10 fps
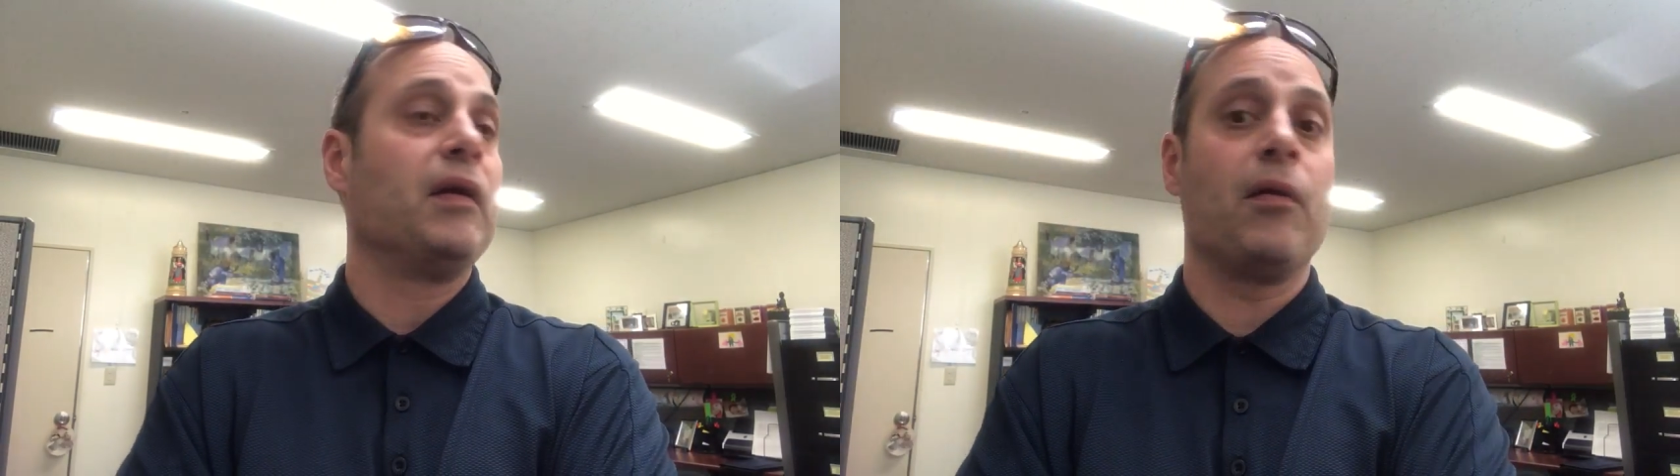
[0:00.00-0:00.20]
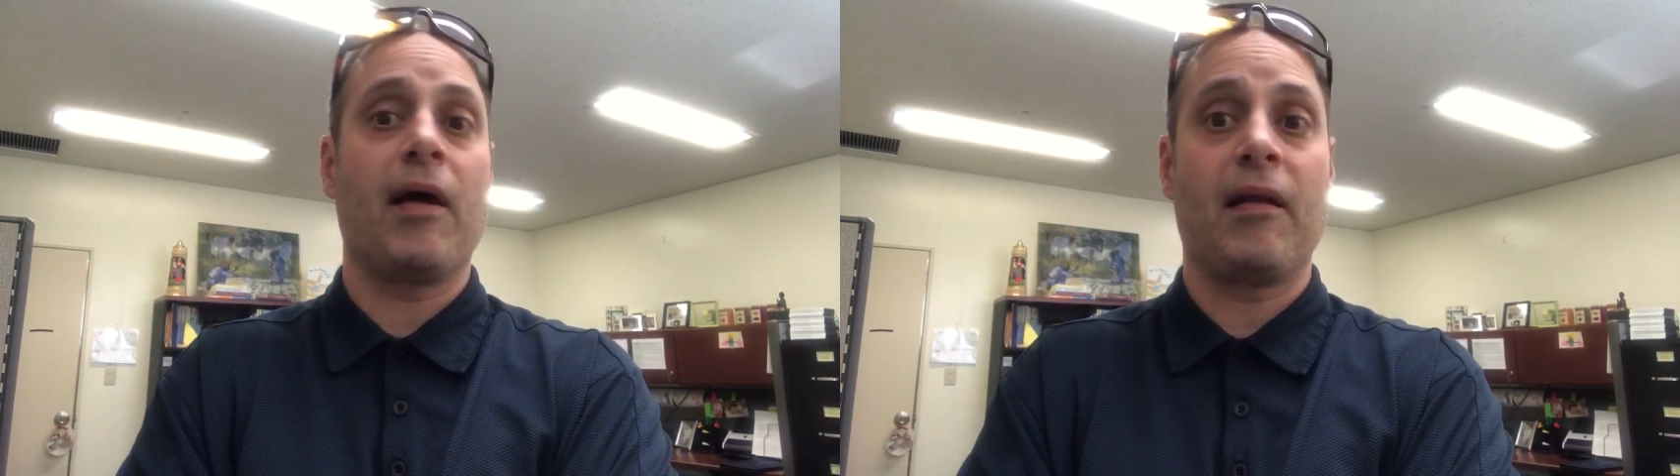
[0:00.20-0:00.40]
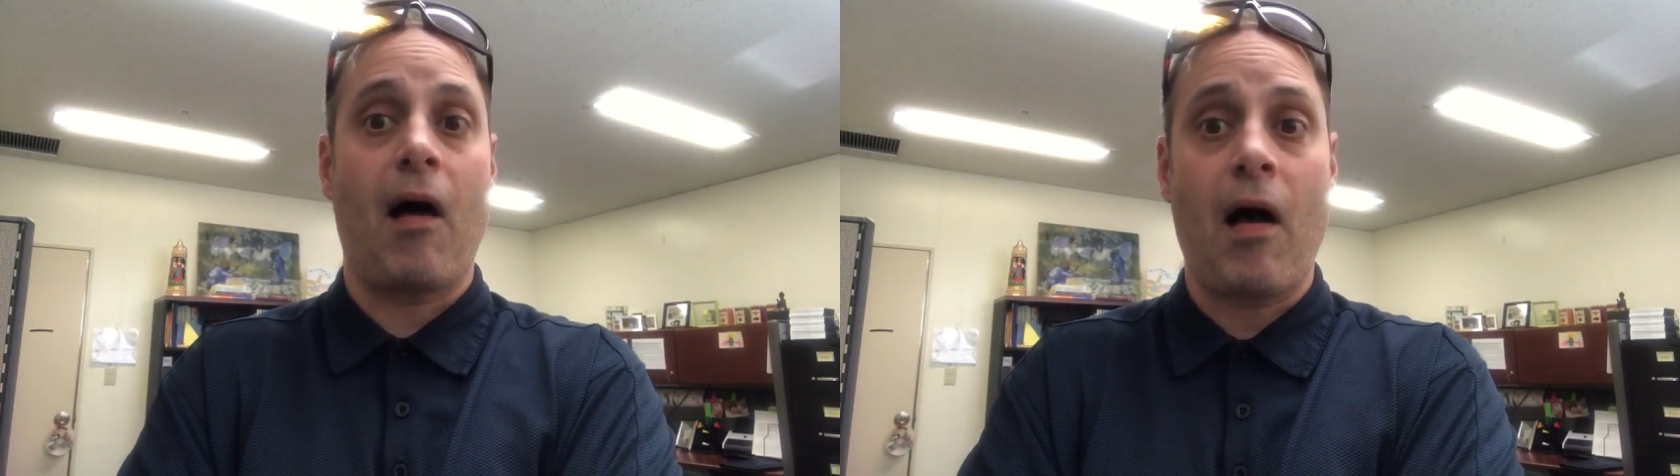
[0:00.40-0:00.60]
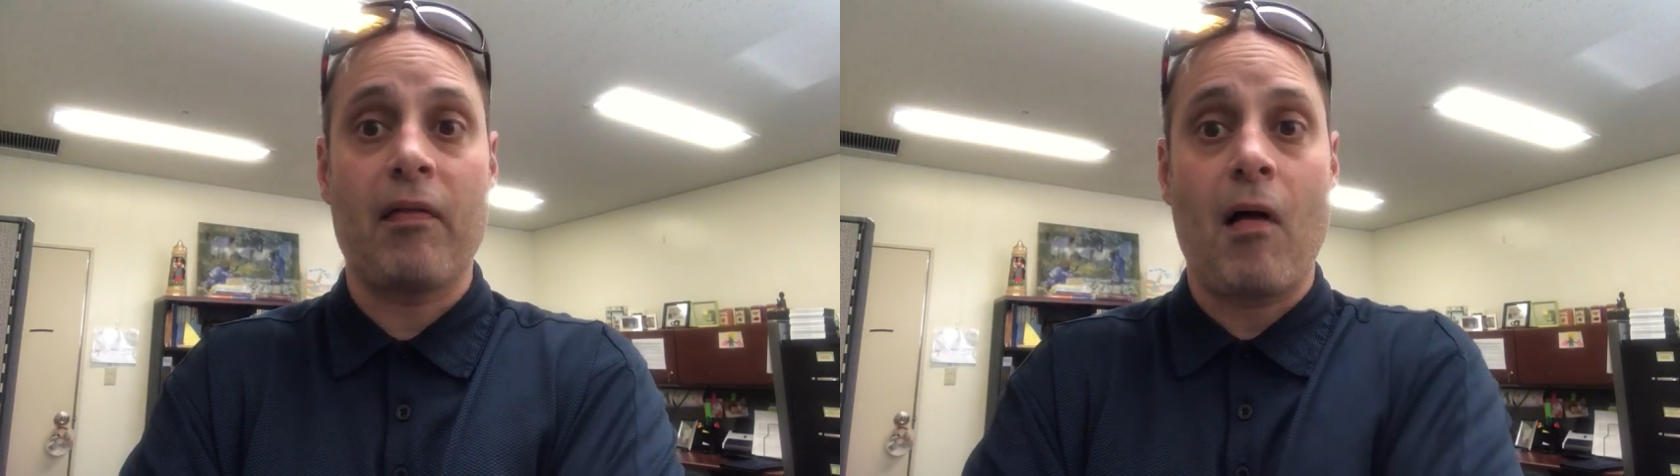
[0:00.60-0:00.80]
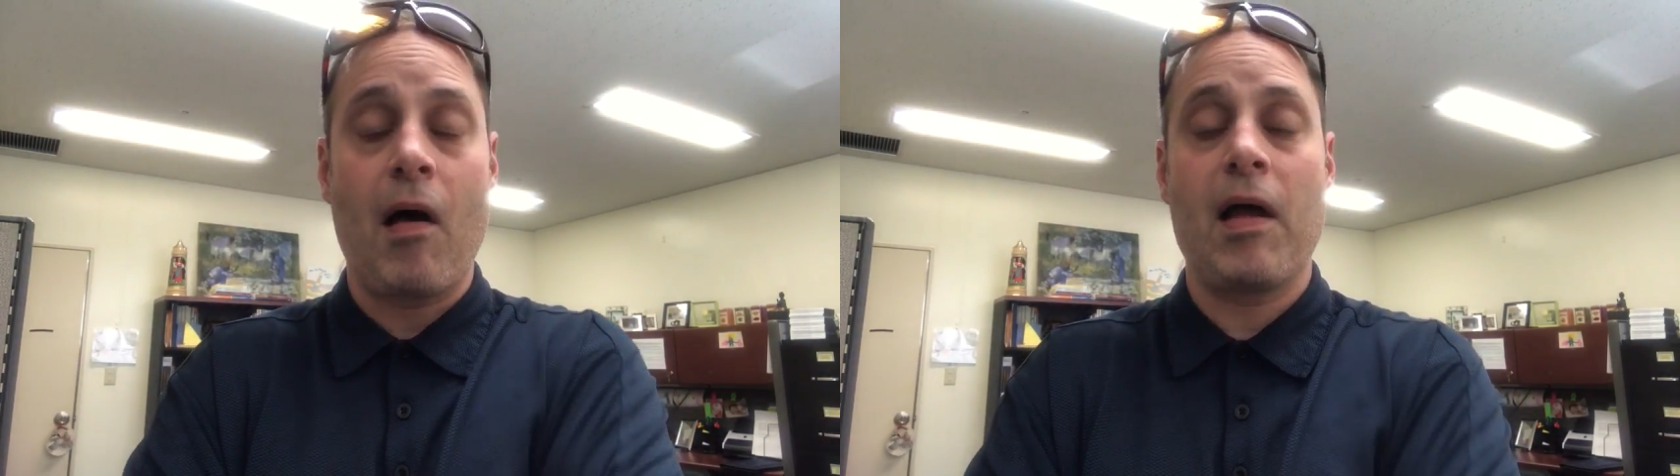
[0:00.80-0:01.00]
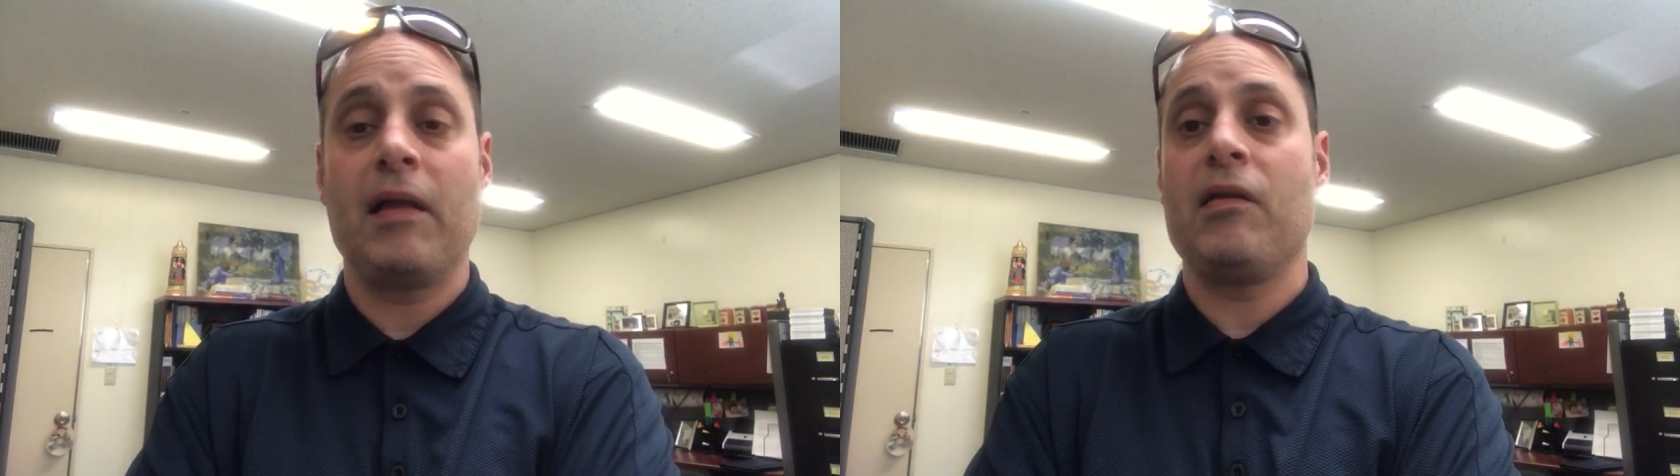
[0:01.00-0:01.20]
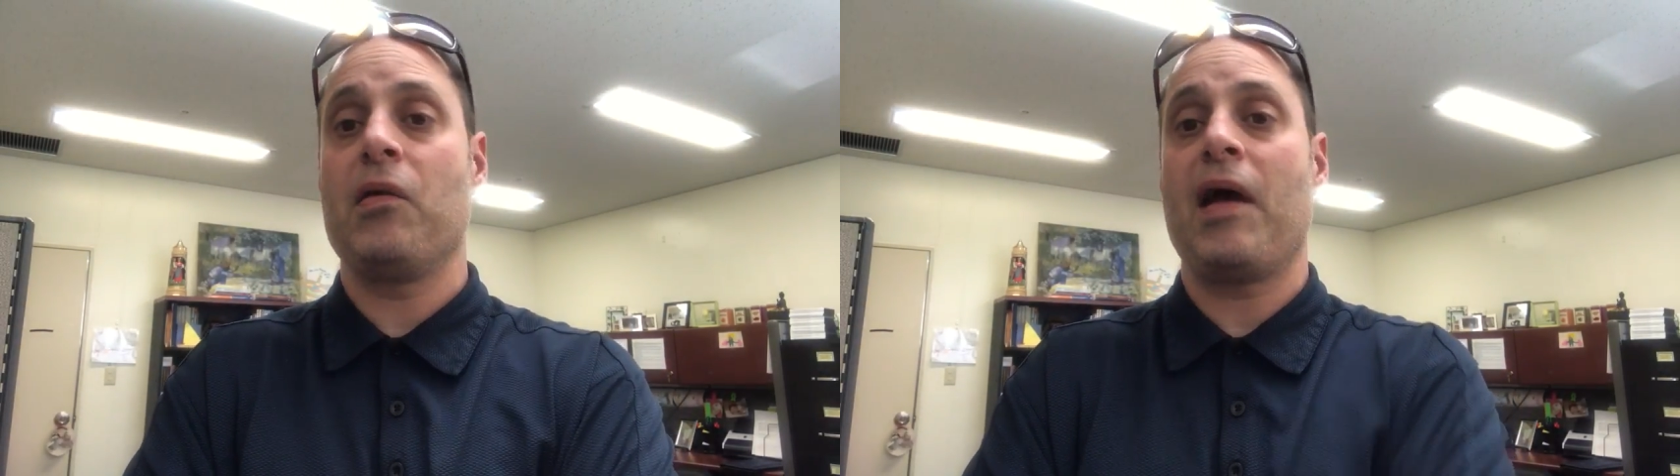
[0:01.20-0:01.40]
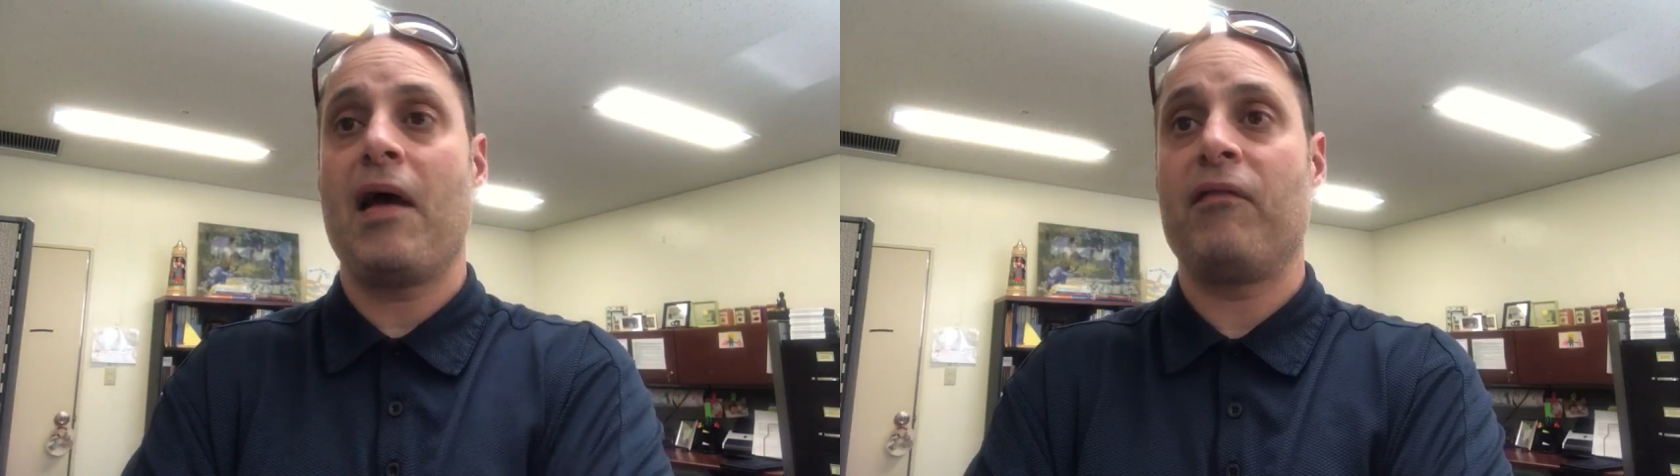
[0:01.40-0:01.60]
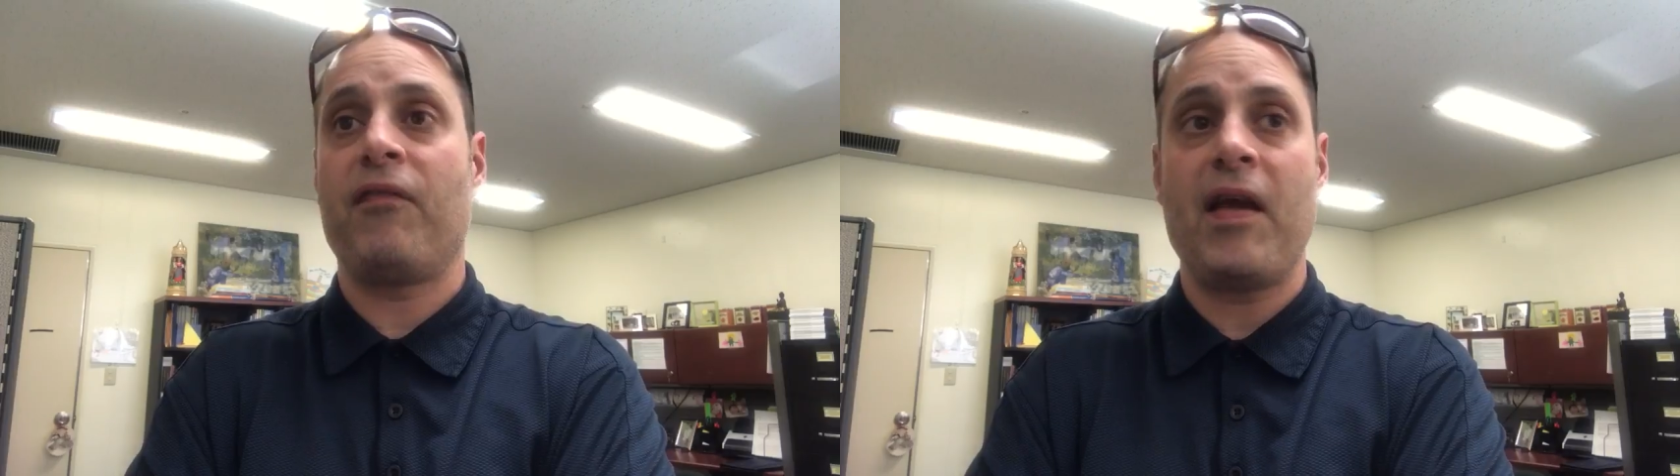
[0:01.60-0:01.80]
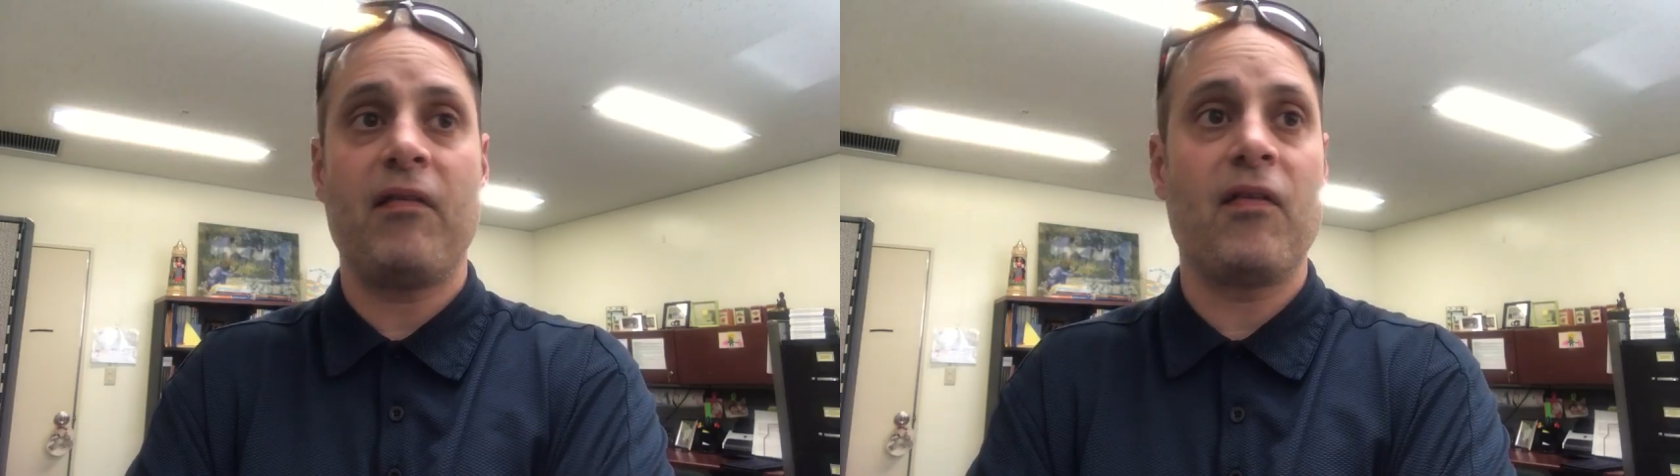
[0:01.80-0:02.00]
You had online, you had
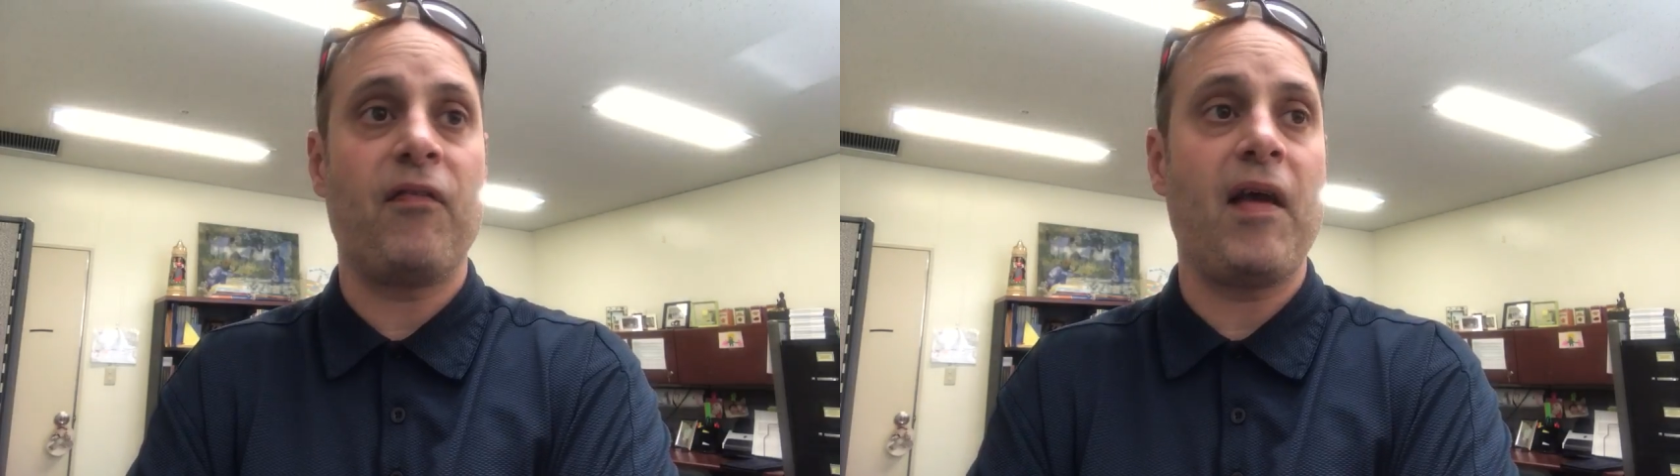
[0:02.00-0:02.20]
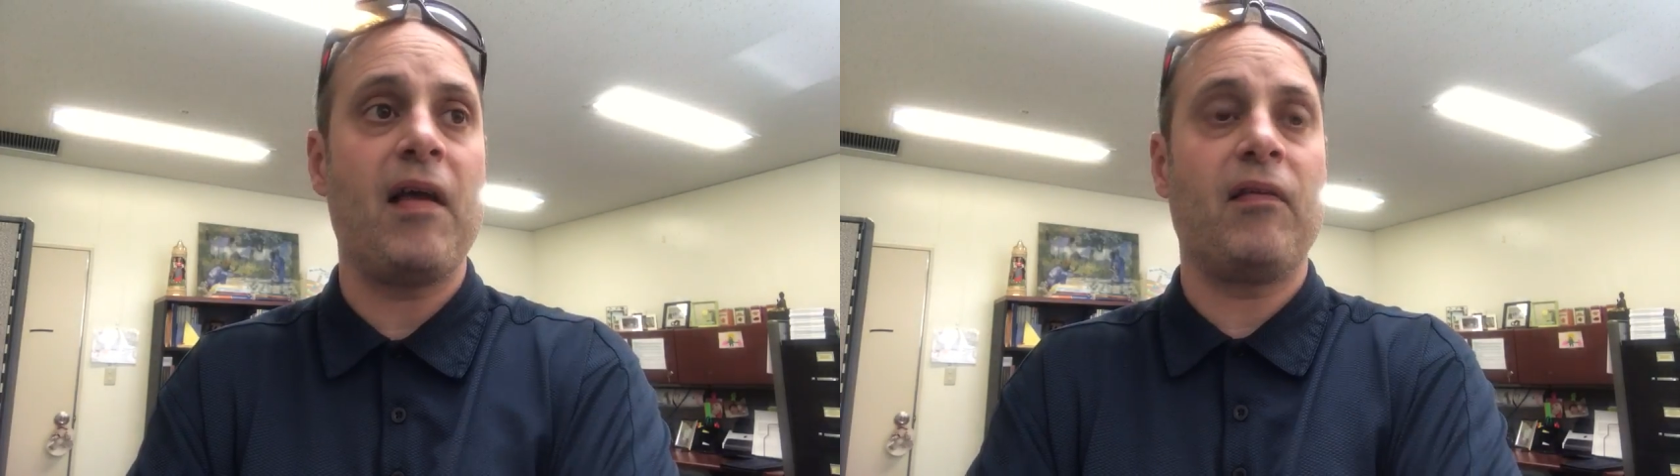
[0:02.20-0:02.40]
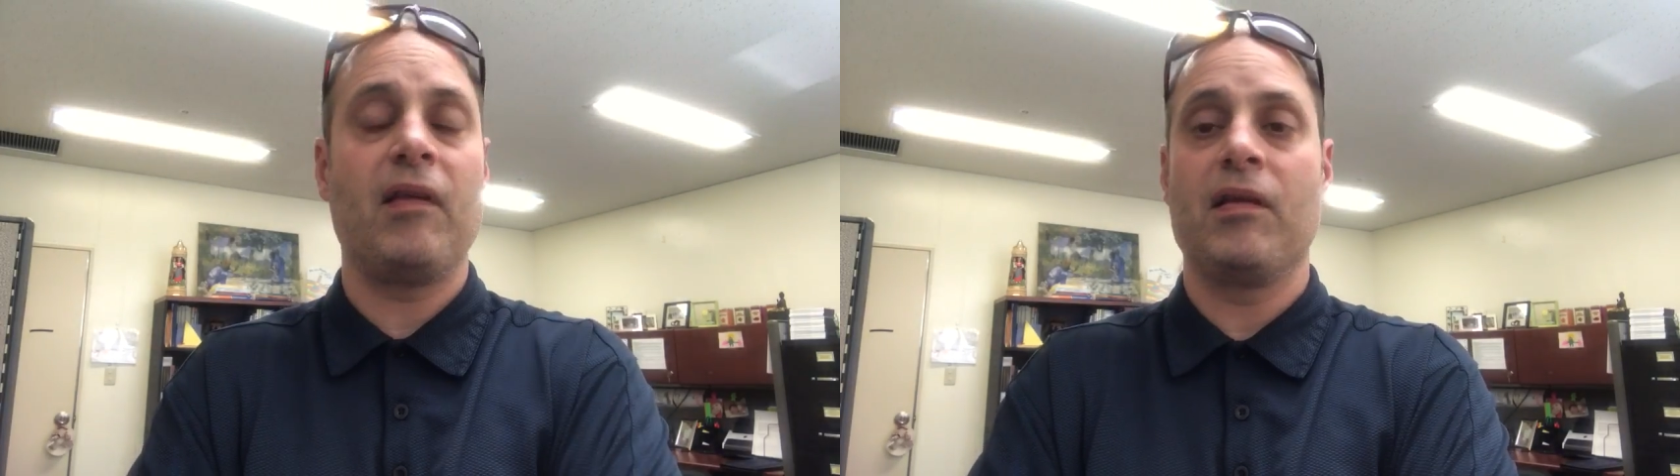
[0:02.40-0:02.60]
face-to-face,